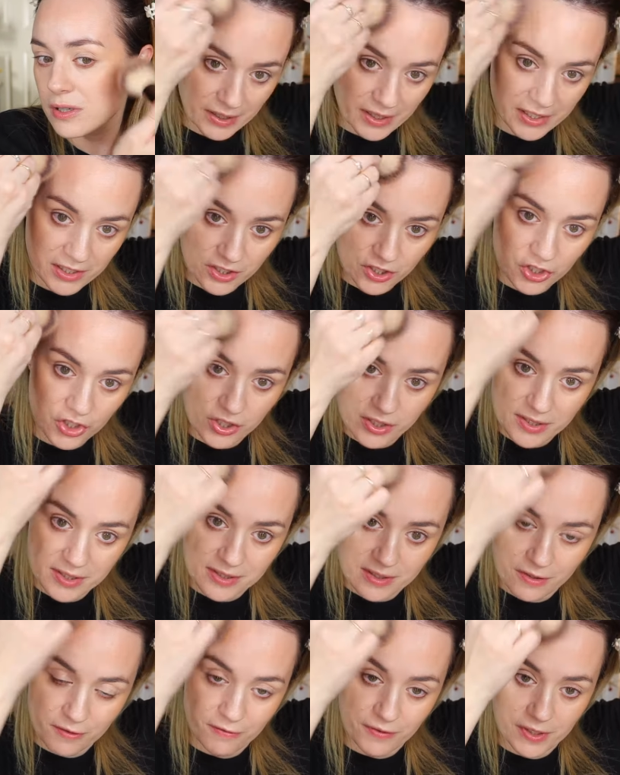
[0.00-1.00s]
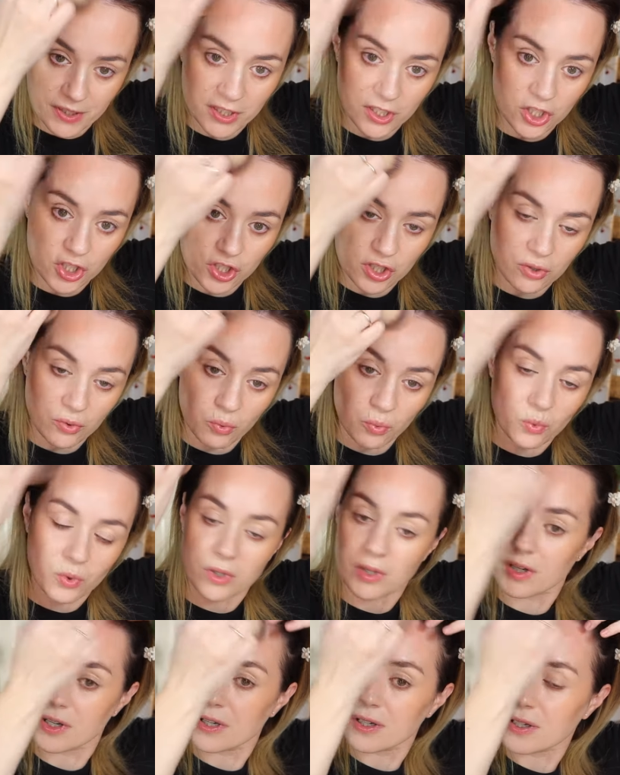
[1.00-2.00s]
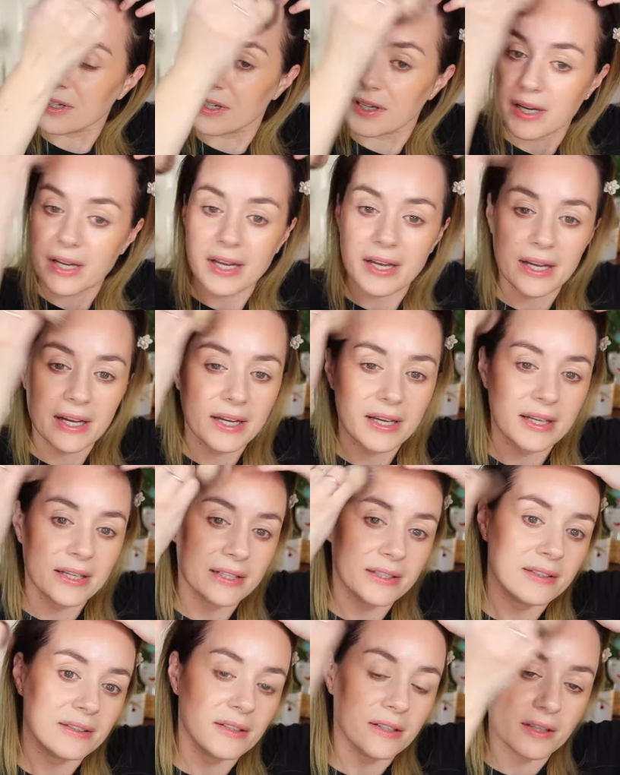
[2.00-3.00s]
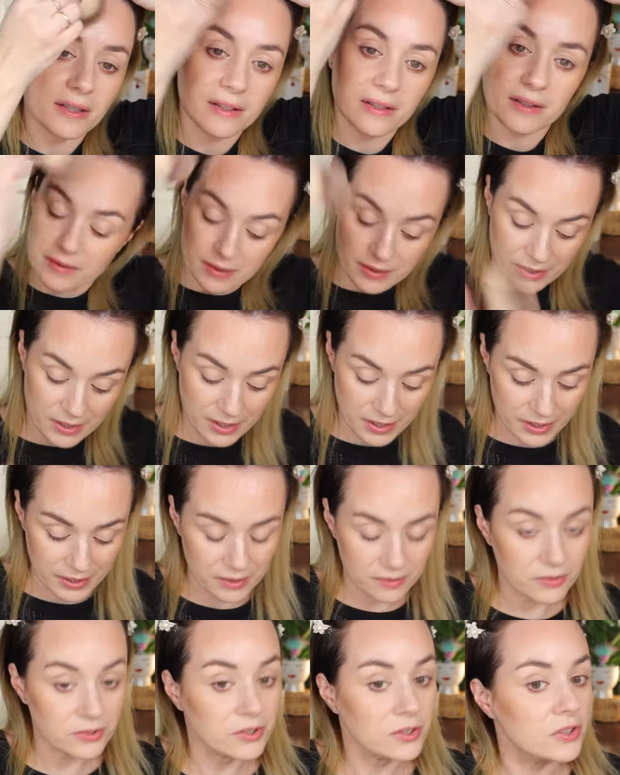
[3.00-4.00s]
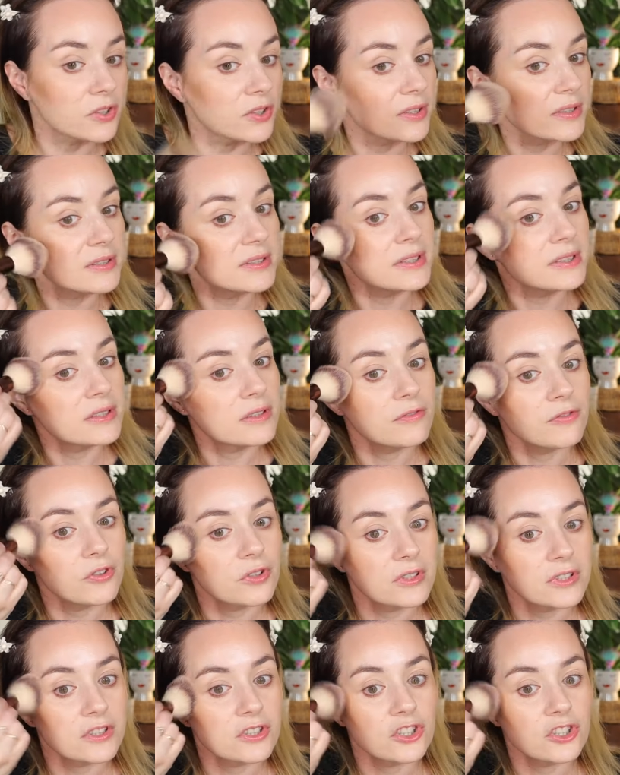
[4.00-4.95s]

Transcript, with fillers: I just finished work and I have to cook dinner for the